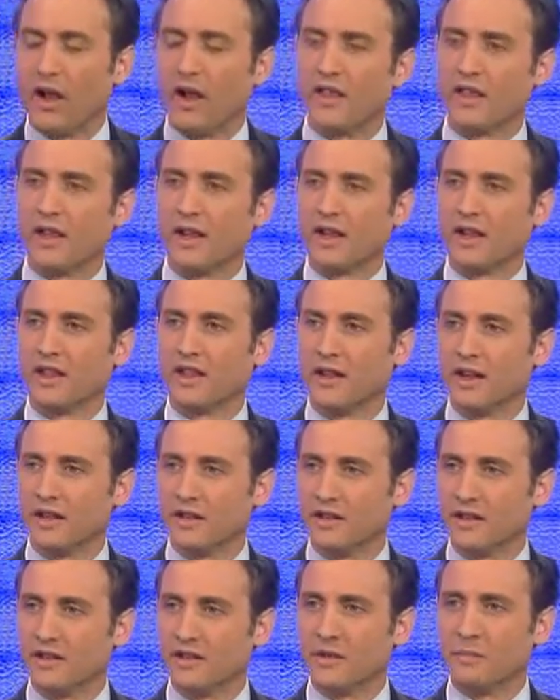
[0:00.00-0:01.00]
I think
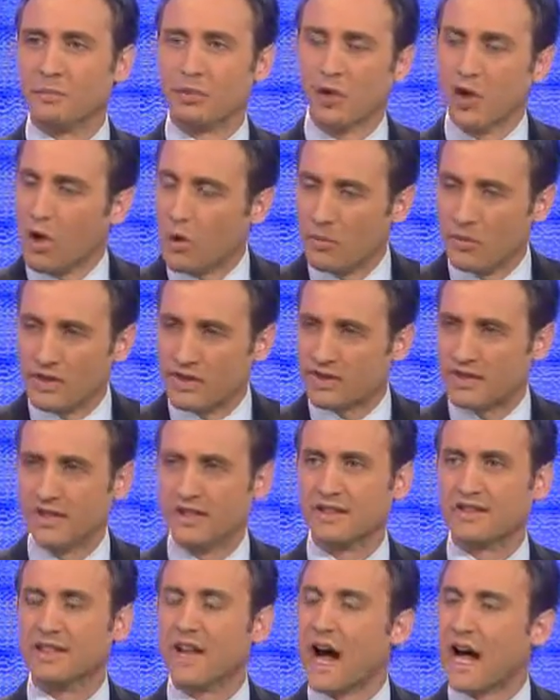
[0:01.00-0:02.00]
that diplomacy
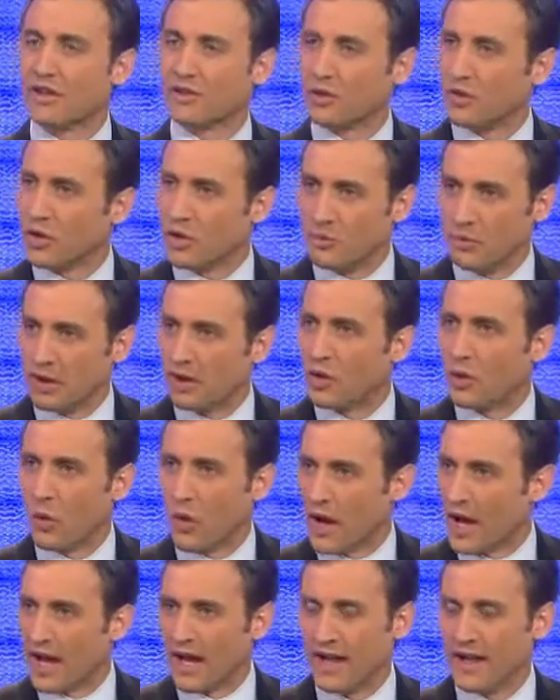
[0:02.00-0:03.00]
is not going to be the
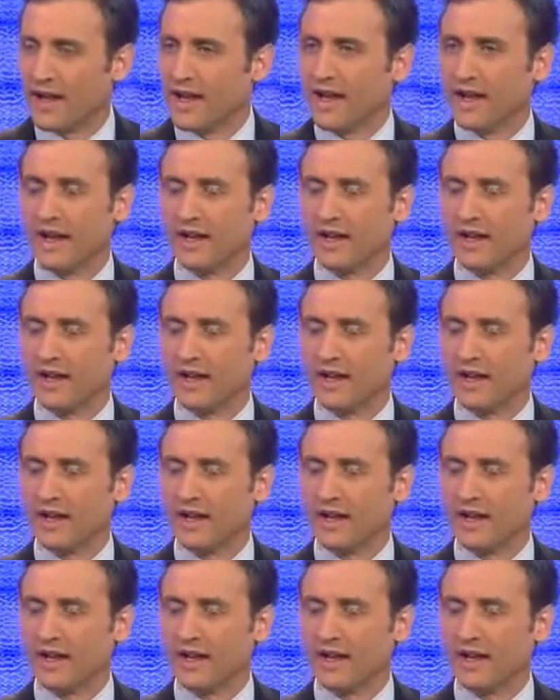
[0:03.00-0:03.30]
way